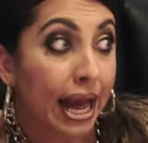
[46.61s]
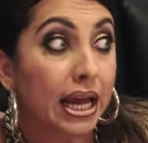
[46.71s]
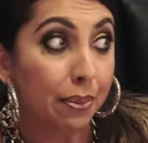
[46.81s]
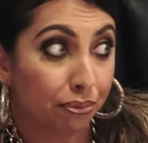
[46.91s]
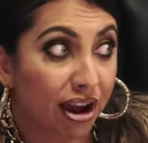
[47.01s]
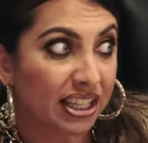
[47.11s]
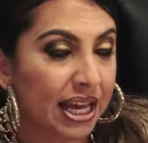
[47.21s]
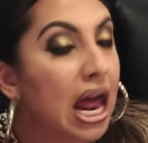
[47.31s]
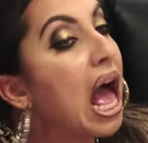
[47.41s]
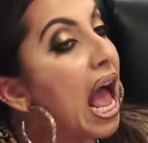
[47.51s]
I got
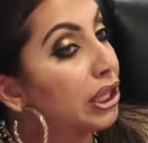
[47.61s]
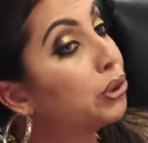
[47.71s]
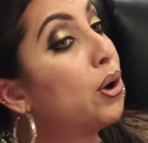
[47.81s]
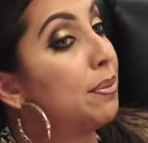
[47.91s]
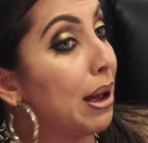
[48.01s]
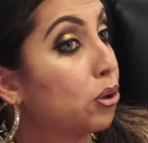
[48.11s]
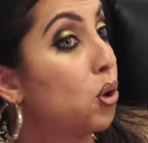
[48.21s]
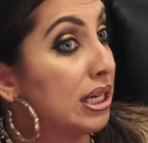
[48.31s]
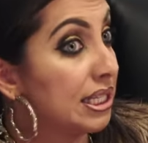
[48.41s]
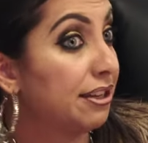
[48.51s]
pregnant, I thought about
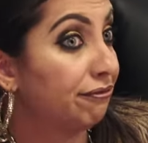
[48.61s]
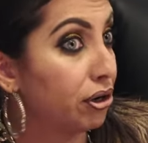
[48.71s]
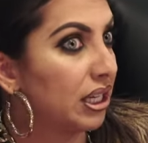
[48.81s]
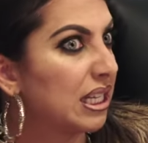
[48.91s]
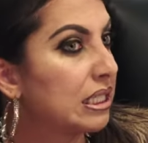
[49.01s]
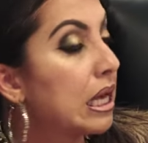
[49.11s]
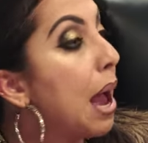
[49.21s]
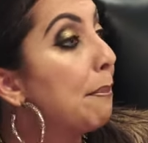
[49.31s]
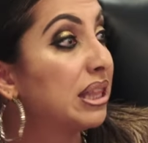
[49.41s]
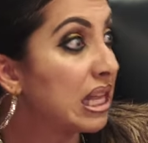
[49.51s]
going to see Fergus.
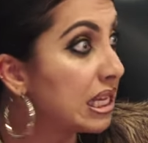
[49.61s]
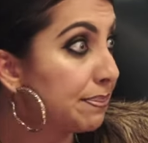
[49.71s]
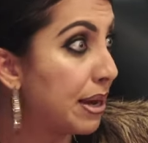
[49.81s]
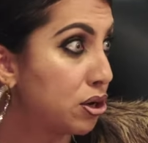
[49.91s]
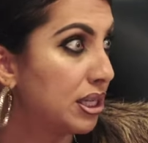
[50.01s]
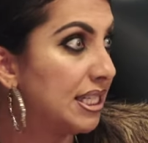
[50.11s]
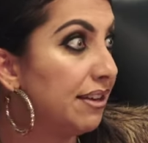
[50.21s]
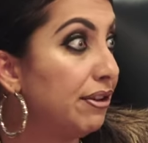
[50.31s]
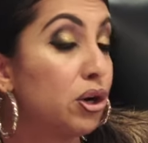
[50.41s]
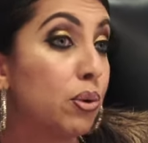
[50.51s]
But then this man on
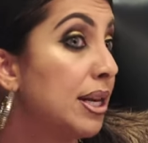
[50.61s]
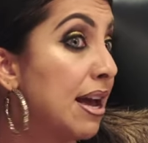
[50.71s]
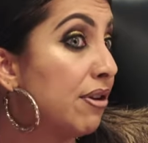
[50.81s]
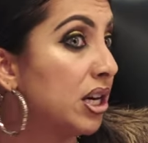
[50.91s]
TV who will never